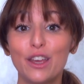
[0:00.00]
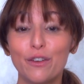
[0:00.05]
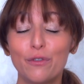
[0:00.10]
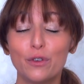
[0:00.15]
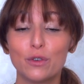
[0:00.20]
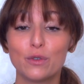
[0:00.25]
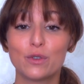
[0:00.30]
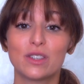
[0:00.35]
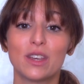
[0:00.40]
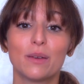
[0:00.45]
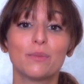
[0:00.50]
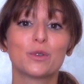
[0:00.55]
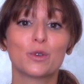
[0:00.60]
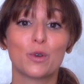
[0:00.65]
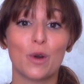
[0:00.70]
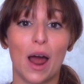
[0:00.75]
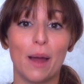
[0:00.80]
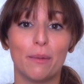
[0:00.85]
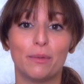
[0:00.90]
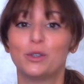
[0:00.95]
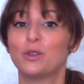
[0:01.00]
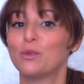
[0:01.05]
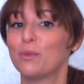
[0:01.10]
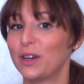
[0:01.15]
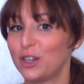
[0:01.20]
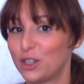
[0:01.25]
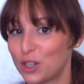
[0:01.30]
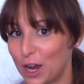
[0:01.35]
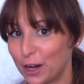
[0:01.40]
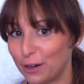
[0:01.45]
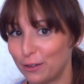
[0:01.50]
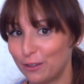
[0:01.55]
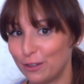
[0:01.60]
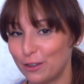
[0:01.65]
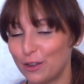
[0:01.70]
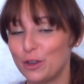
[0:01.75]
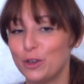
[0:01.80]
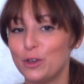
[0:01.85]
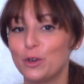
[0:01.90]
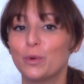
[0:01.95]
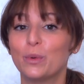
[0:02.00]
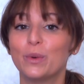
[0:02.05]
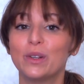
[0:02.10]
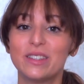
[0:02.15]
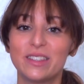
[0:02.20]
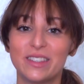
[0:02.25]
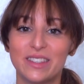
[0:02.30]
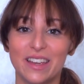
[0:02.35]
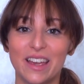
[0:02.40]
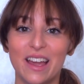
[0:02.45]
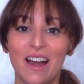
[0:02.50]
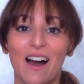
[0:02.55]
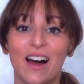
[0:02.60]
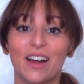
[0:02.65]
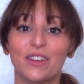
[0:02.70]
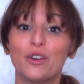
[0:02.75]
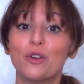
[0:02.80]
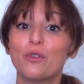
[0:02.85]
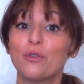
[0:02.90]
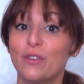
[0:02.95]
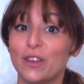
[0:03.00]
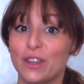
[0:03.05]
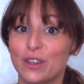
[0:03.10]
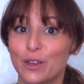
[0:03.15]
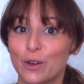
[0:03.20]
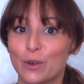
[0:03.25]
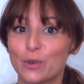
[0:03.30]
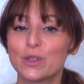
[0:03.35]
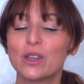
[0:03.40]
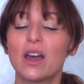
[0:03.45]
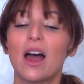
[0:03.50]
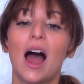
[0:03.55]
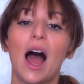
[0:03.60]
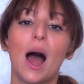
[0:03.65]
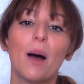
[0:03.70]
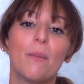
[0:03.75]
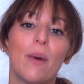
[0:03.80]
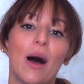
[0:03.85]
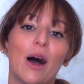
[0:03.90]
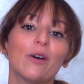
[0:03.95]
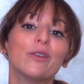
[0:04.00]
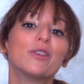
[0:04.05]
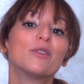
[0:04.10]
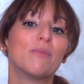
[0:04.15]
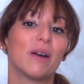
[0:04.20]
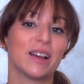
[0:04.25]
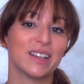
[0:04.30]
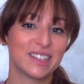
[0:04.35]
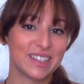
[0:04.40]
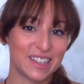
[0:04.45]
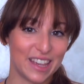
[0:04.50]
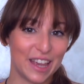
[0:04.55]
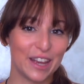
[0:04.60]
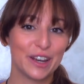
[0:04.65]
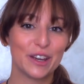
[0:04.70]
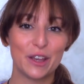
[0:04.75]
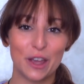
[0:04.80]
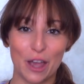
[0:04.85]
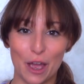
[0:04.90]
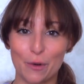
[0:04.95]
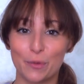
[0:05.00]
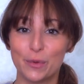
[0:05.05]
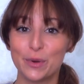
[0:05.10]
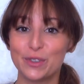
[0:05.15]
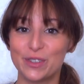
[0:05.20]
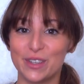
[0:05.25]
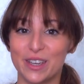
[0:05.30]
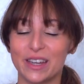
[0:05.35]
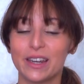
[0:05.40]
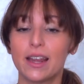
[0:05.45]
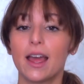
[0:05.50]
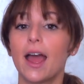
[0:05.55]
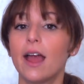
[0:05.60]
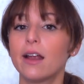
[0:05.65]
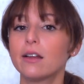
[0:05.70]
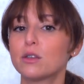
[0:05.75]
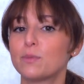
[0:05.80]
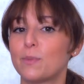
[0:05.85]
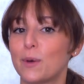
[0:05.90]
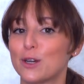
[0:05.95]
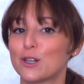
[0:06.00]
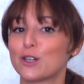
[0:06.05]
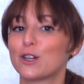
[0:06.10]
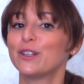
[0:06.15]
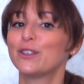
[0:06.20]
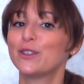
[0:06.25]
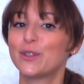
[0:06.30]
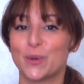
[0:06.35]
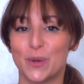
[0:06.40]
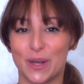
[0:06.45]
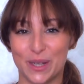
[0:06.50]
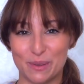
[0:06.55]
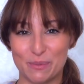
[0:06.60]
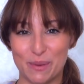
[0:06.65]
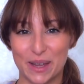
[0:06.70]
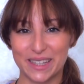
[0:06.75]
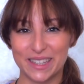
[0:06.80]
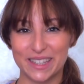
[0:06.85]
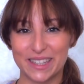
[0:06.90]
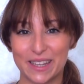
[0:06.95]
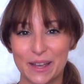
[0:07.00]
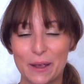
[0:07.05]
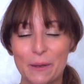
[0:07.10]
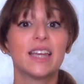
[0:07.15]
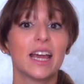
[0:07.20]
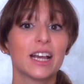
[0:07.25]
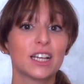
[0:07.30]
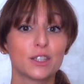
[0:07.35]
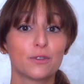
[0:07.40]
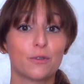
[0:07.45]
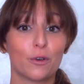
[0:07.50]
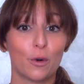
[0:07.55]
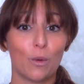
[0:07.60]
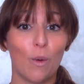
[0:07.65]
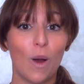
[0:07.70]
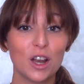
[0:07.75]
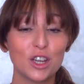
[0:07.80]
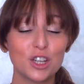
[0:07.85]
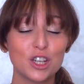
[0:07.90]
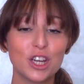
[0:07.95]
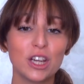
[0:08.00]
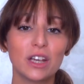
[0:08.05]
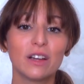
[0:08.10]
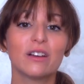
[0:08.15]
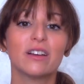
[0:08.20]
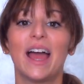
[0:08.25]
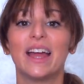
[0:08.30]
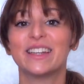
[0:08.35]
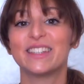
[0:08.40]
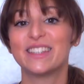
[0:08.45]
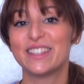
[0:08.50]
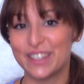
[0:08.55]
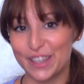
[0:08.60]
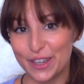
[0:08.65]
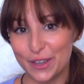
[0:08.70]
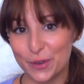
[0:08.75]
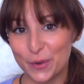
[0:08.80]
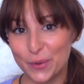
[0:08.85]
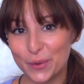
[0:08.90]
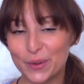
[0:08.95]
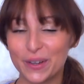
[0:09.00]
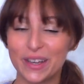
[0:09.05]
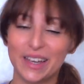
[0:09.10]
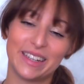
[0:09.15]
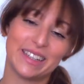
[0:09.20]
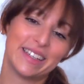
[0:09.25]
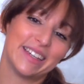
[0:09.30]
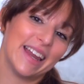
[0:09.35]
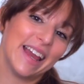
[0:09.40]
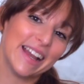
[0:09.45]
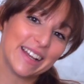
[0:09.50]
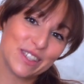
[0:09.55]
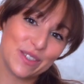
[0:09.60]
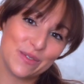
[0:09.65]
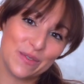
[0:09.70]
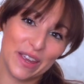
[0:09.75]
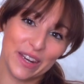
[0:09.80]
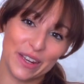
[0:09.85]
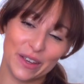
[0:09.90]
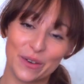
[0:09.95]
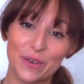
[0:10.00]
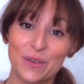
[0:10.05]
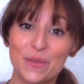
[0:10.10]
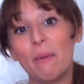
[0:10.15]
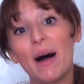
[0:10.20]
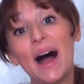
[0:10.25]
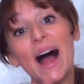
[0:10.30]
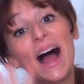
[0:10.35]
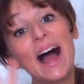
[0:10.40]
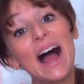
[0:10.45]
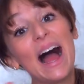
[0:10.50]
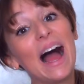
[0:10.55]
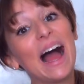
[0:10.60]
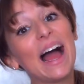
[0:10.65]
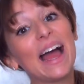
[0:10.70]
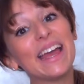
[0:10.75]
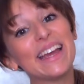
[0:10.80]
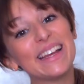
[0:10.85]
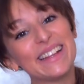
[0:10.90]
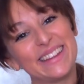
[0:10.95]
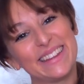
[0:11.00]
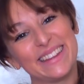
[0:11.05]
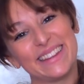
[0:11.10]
if you subscribe to my channel you will see other videos about my skincare routine and special treatments. Thanks for watching and see you in the next video. Bye!